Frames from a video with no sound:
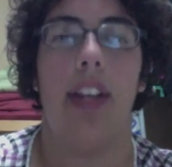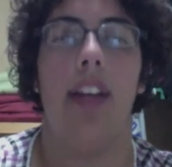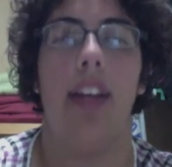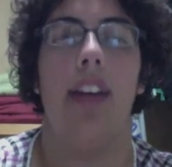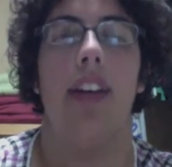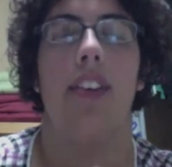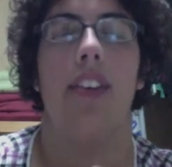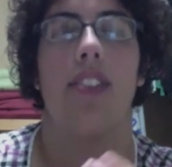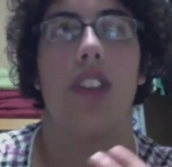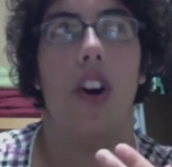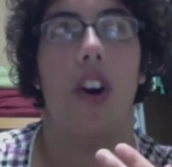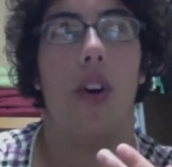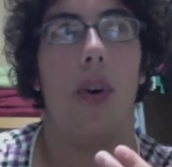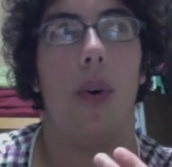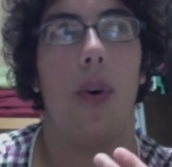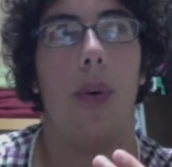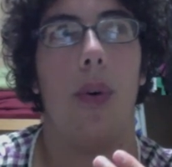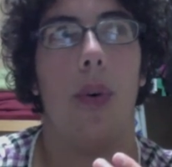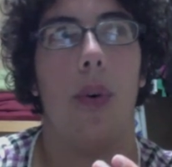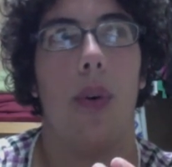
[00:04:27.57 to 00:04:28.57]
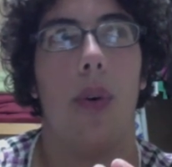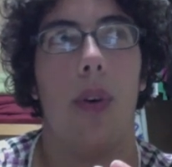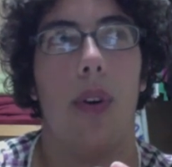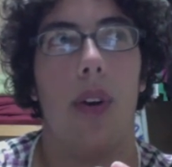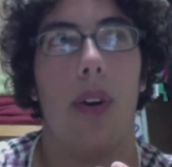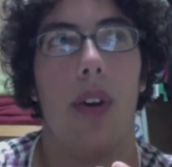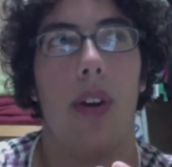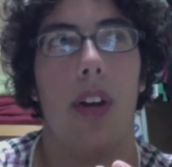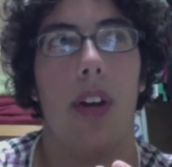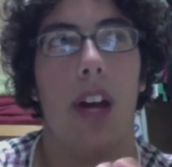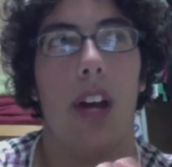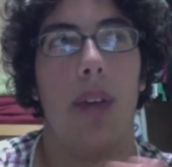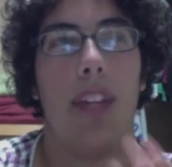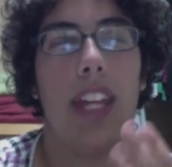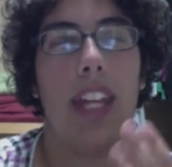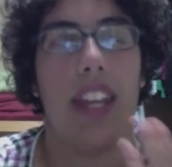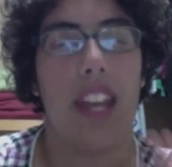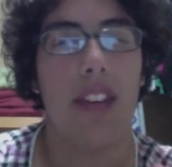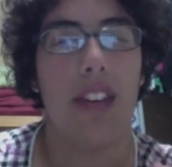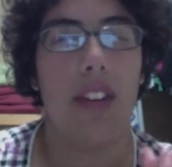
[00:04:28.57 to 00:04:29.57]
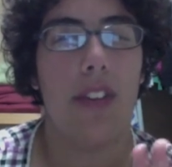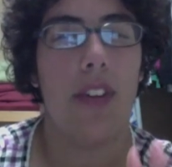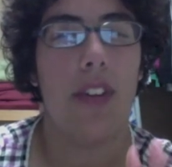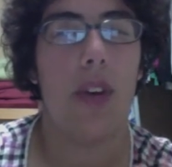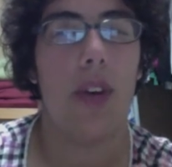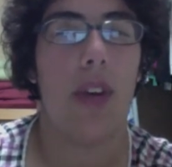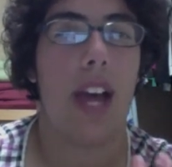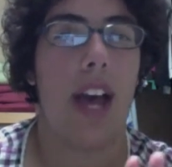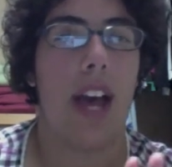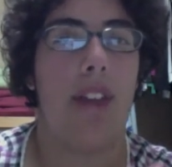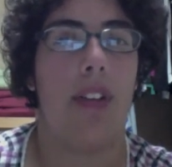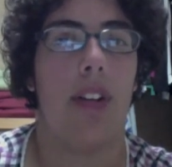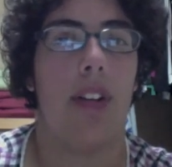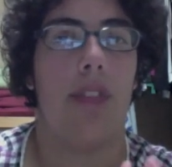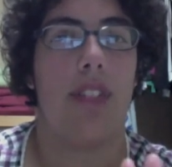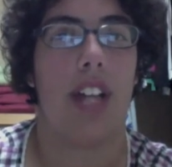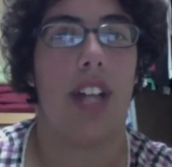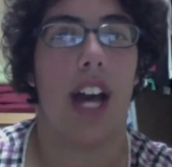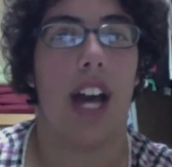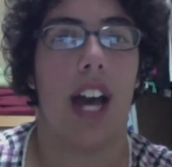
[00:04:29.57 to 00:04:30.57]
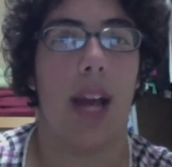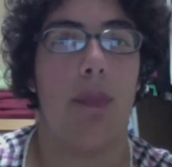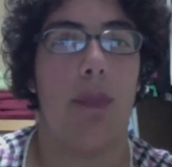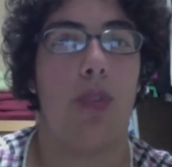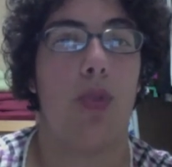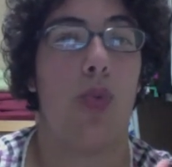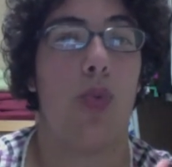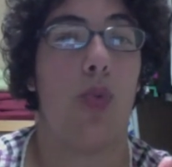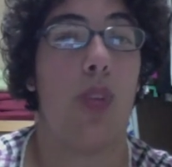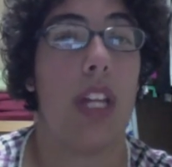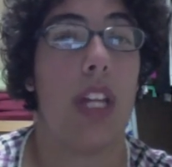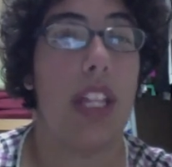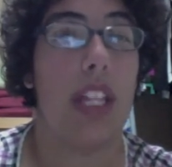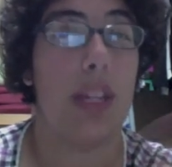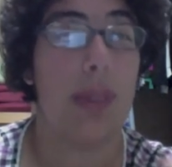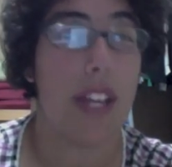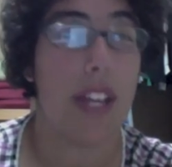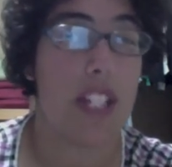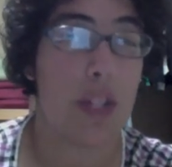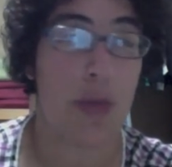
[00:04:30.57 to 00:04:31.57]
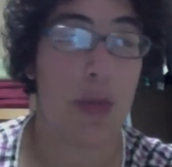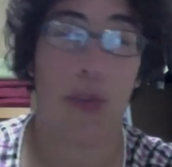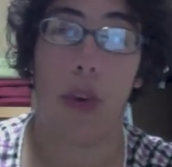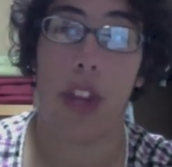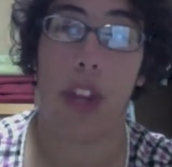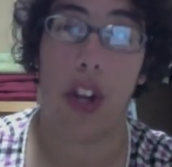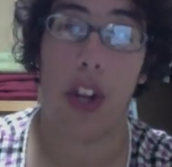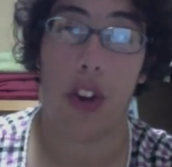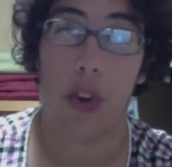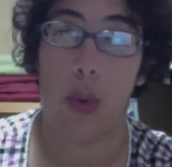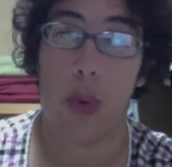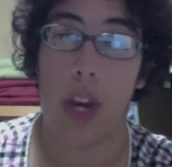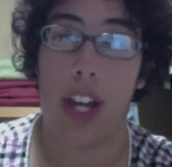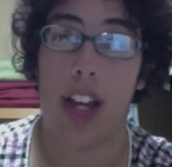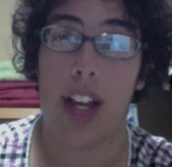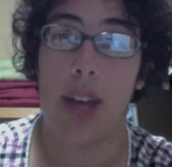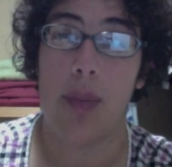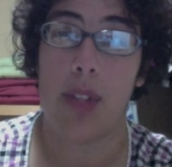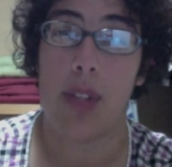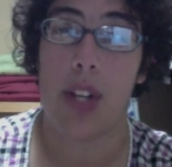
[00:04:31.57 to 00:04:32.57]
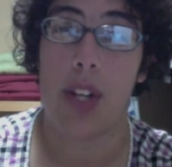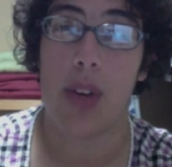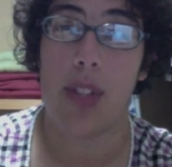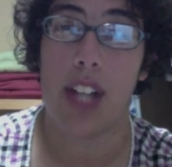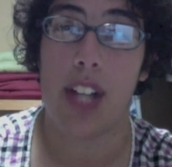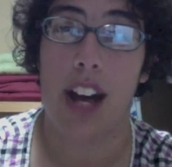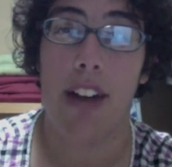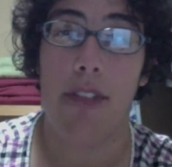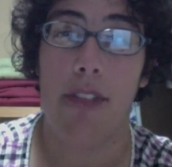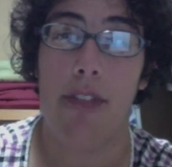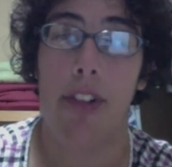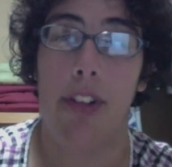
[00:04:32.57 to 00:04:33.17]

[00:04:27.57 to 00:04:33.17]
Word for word: So, I mean, like, even if you don't have enough time to read the message before the earthquake comes, goes off,